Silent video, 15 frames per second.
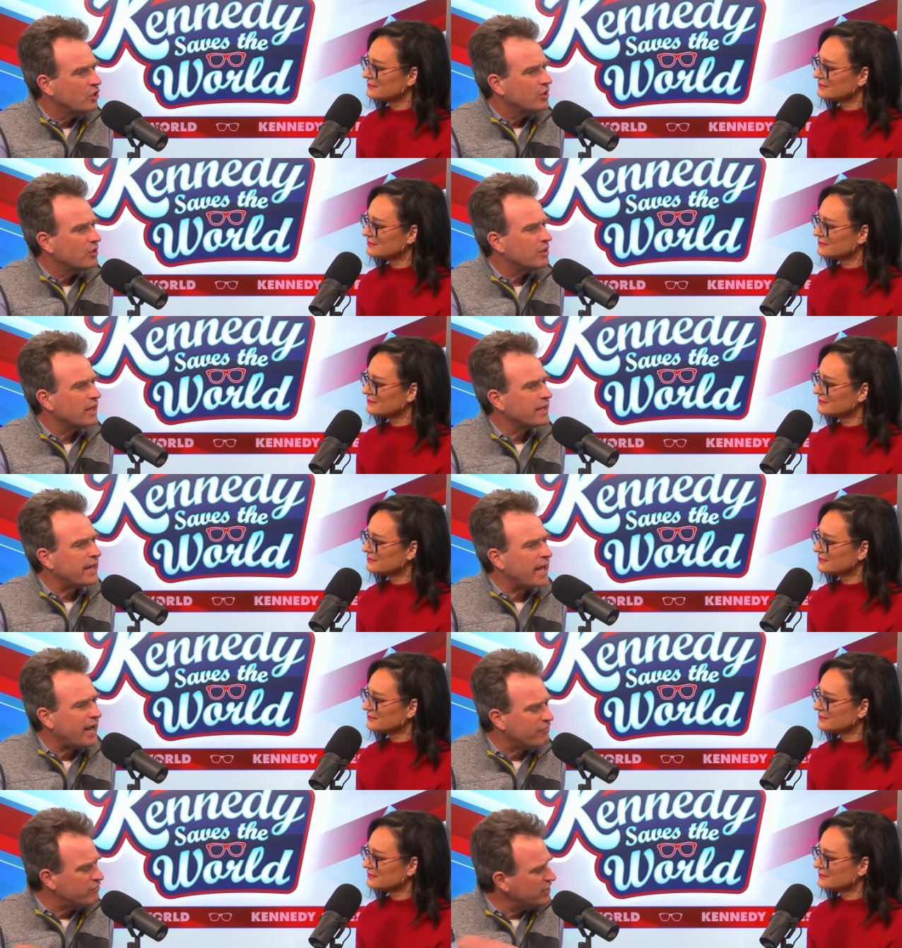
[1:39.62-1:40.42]
Speaker 1: like
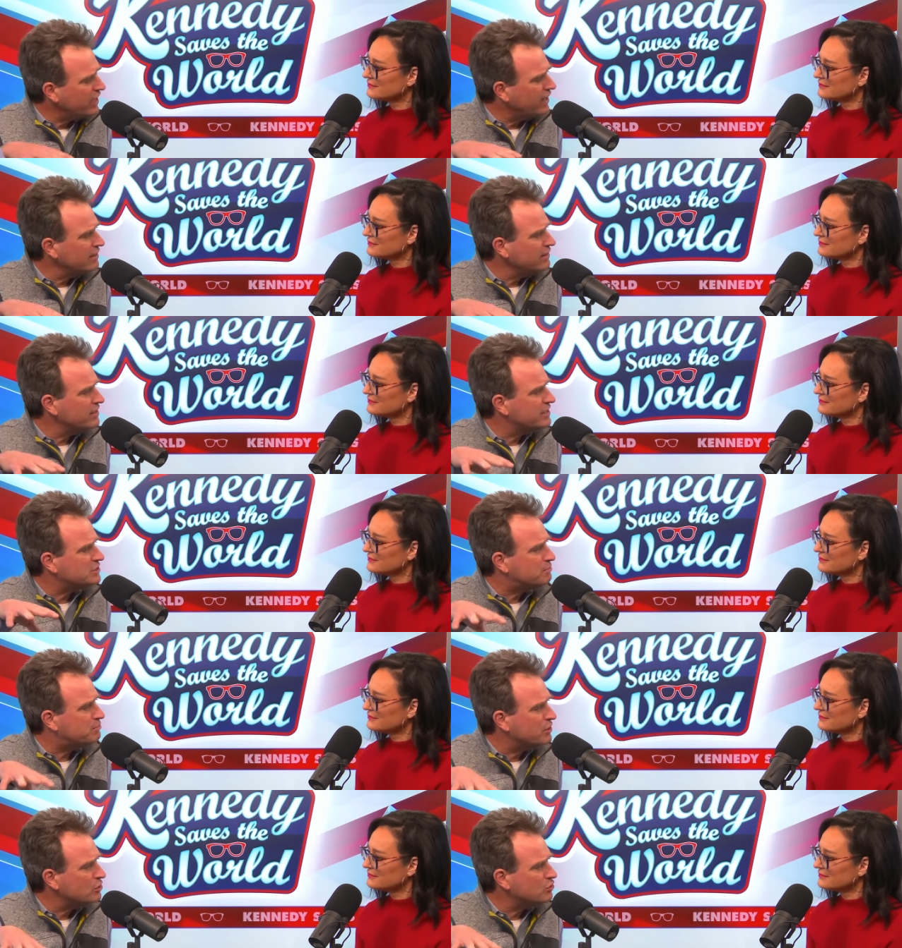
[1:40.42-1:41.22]
half the island
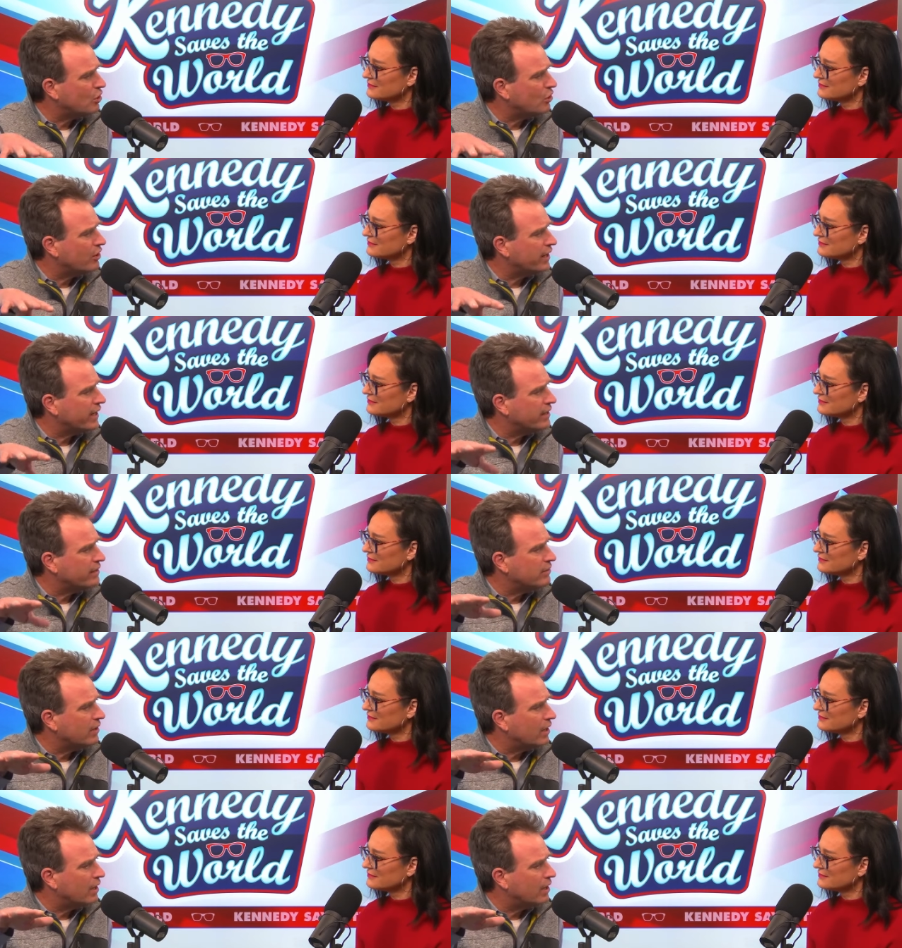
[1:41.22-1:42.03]
is built on
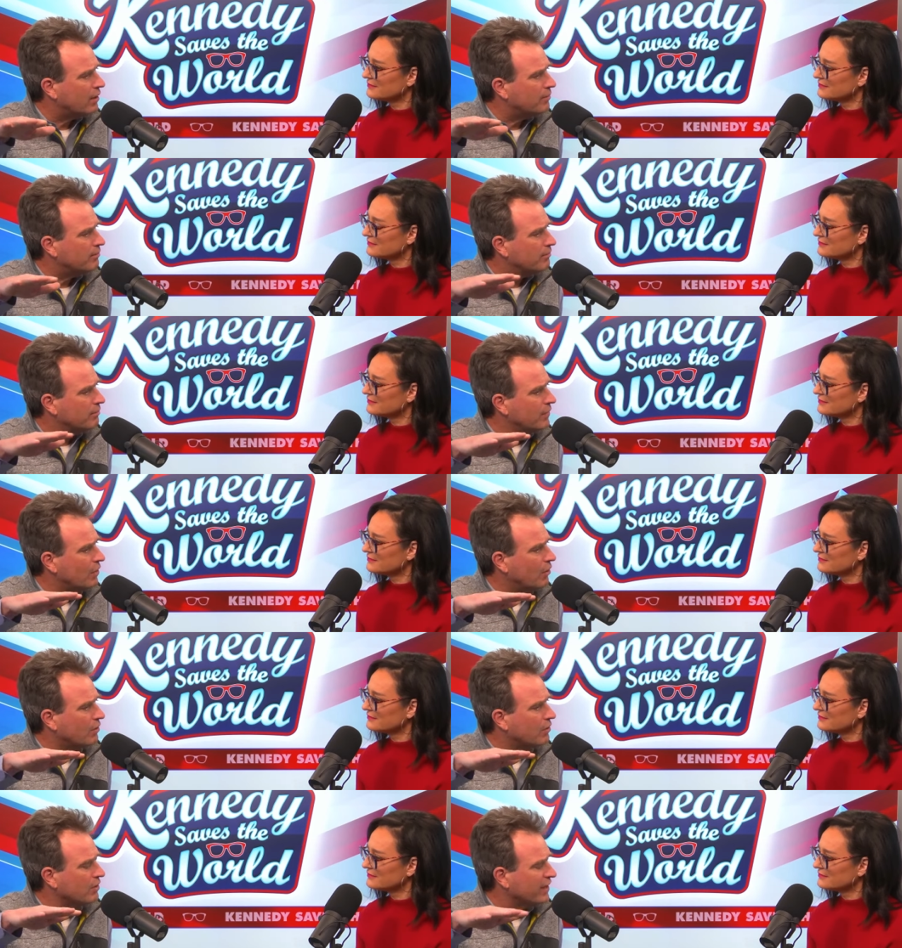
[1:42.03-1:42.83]
a um
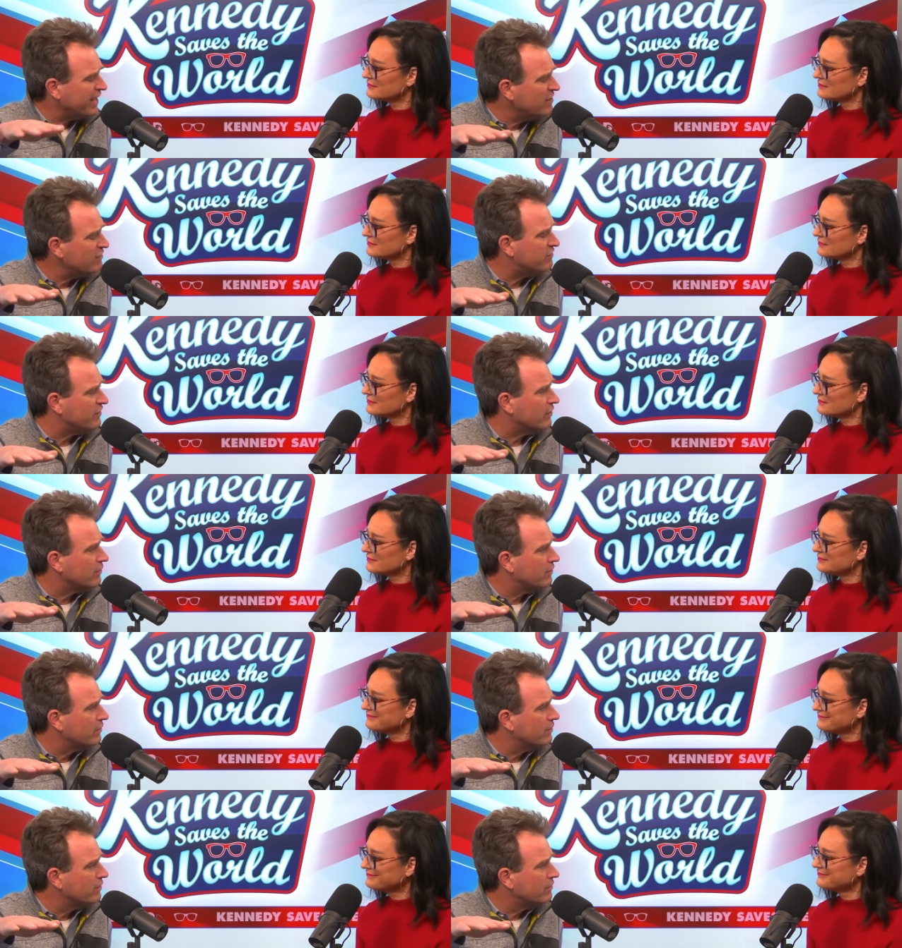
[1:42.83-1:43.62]
on a landfill,
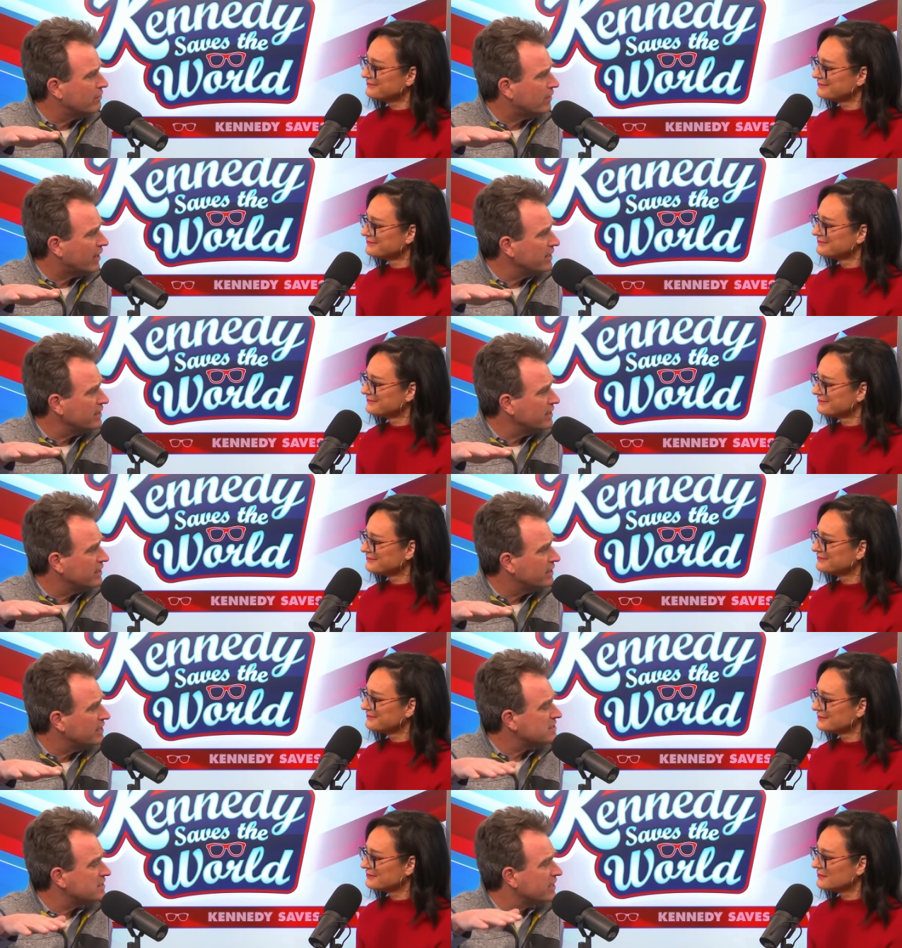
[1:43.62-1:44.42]
mm-hmm. right?
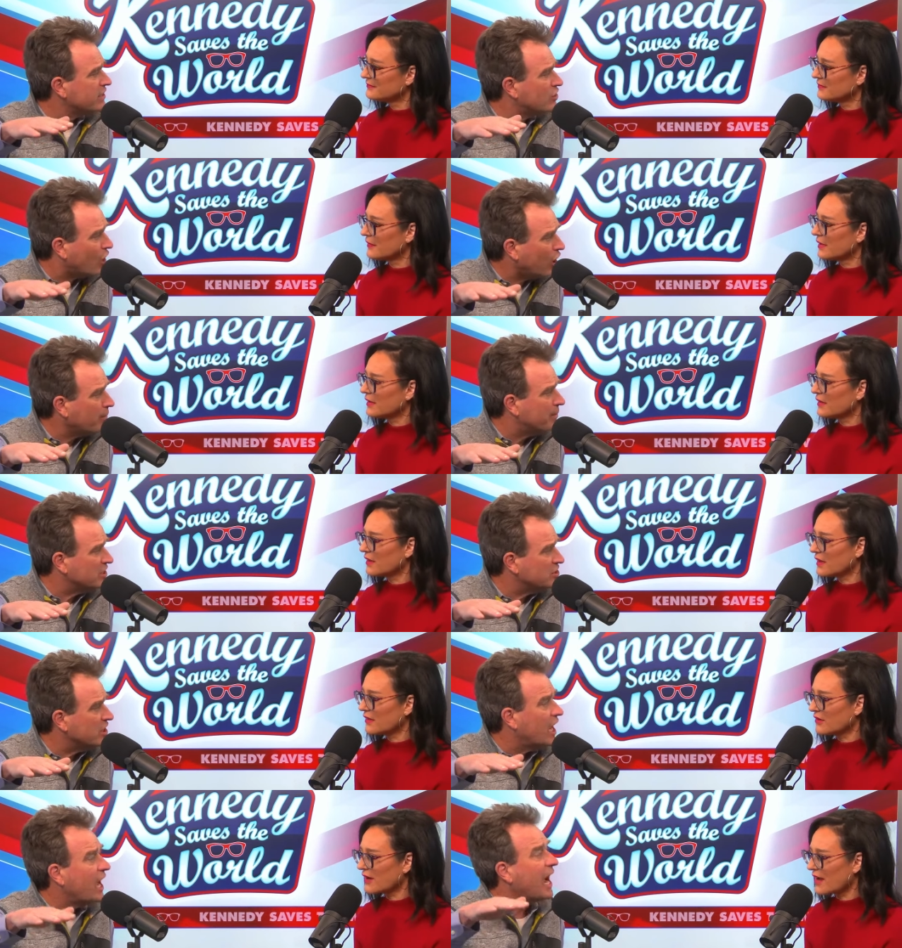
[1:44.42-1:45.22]
It's like garbage.
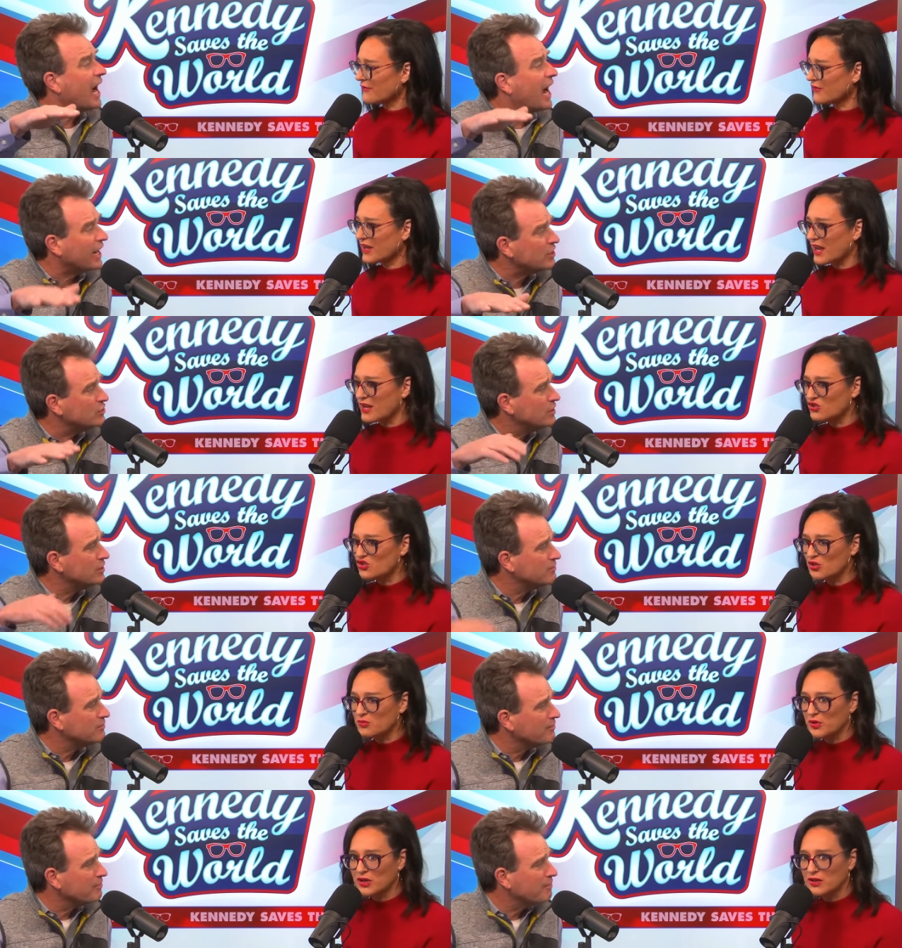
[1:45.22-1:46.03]
The other half
Speaker 2: an
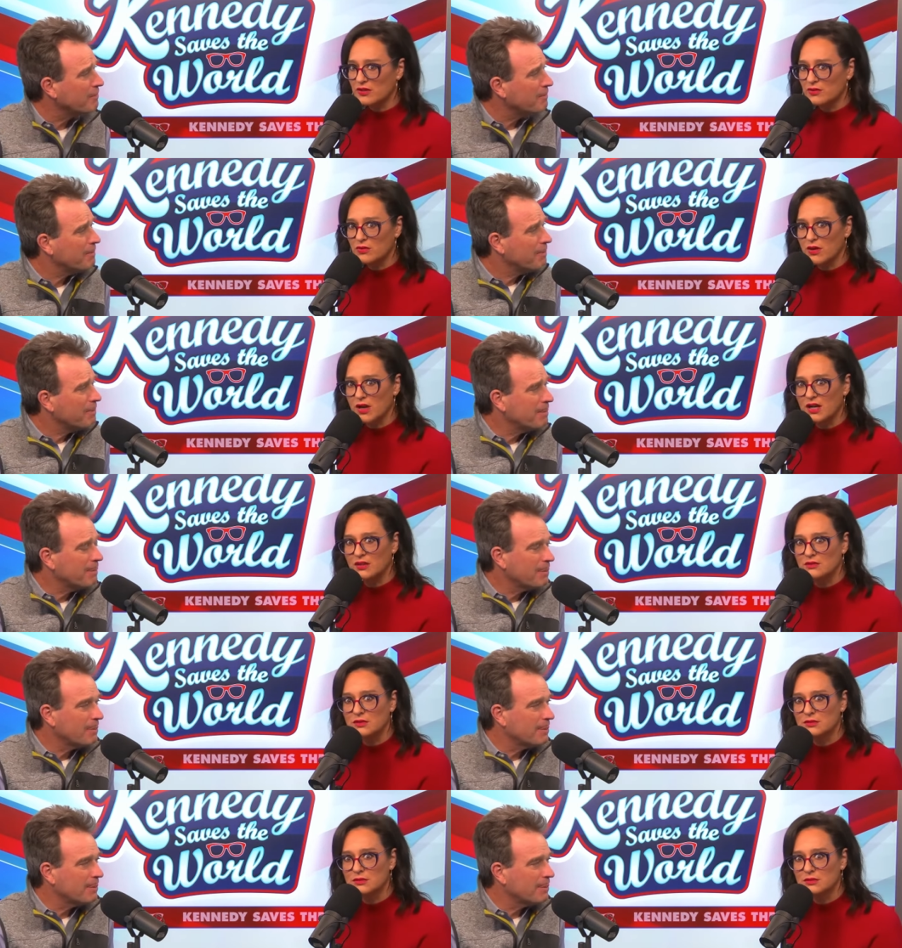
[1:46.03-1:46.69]
ancient burial ground.